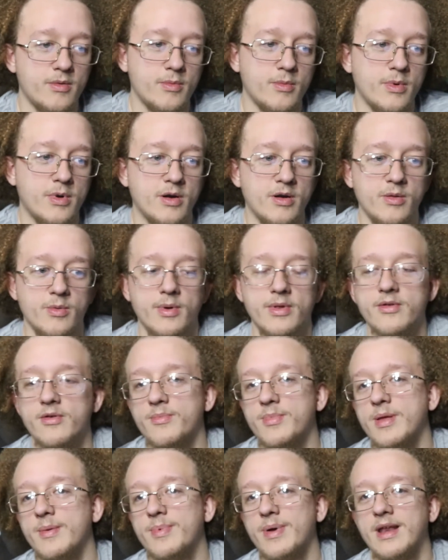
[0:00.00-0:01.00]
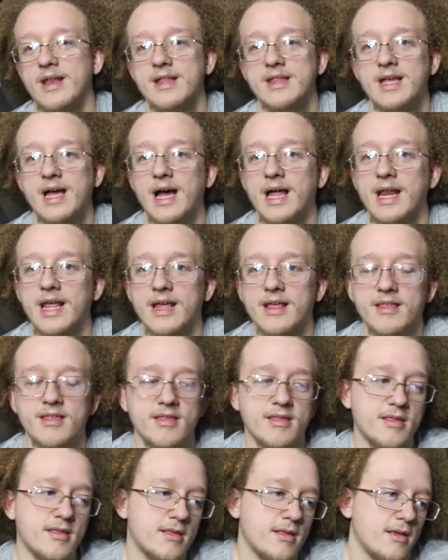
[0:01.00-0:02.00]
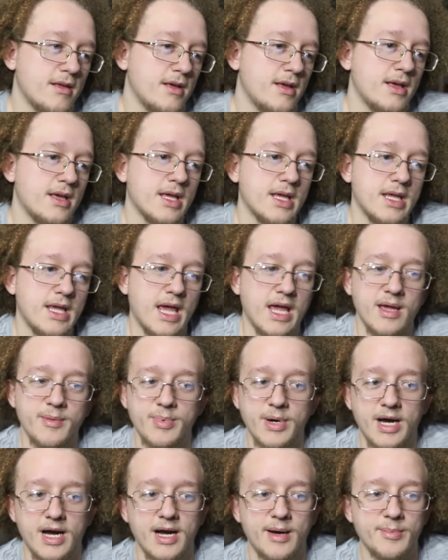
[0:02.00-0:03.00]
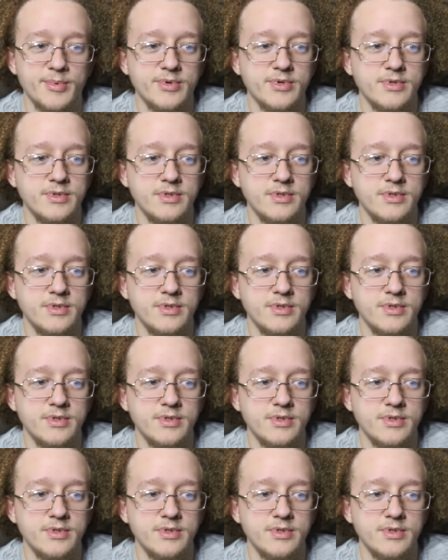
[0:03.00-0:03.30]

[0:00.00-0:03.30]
whether it be Pentatonix, K-pop,